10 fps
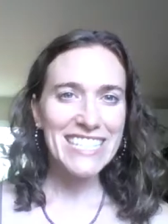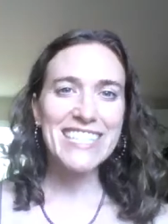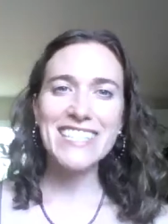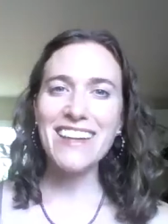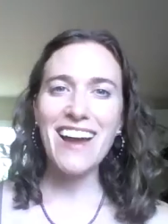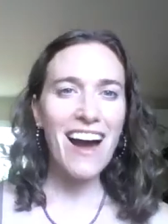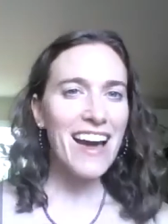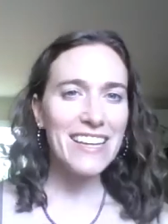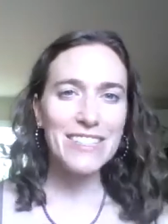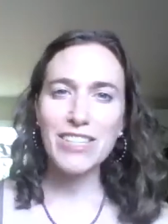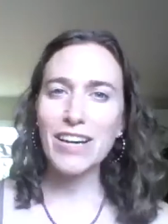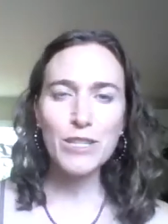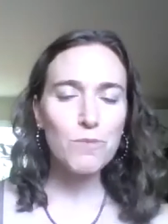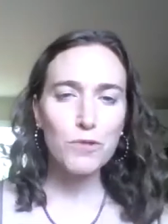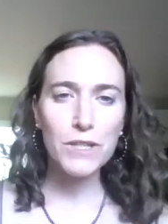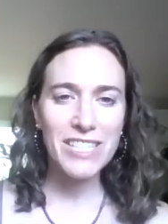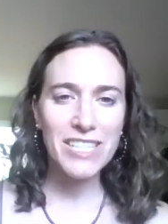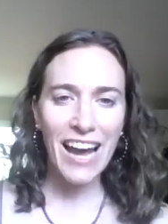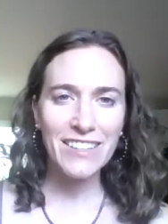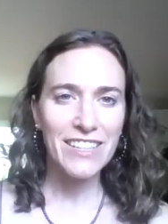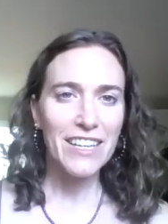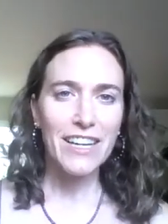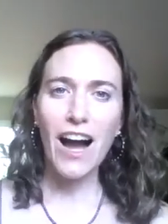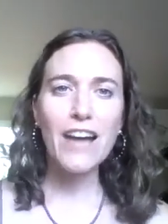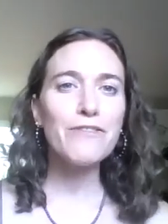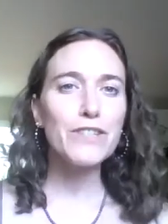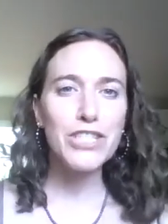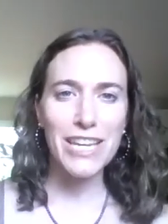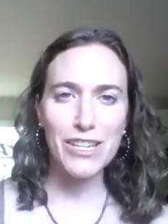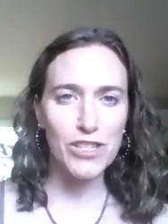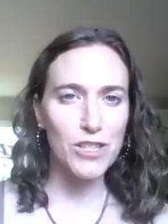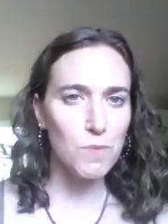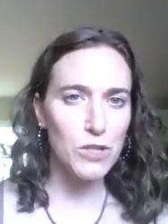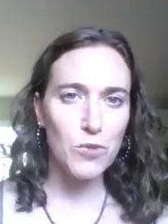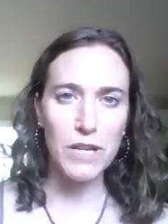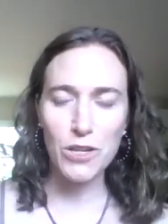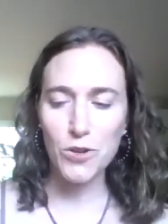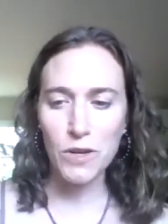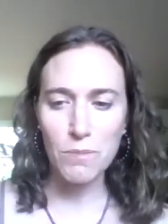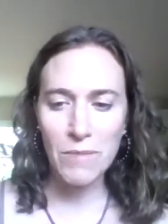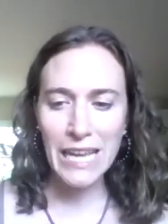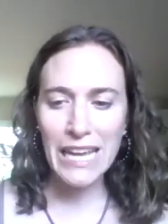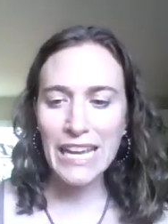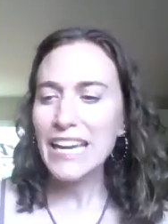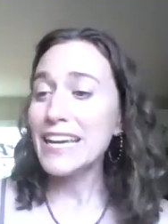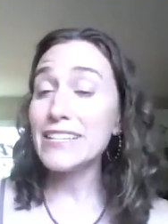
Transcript: It doesn't protect conversations between you and me.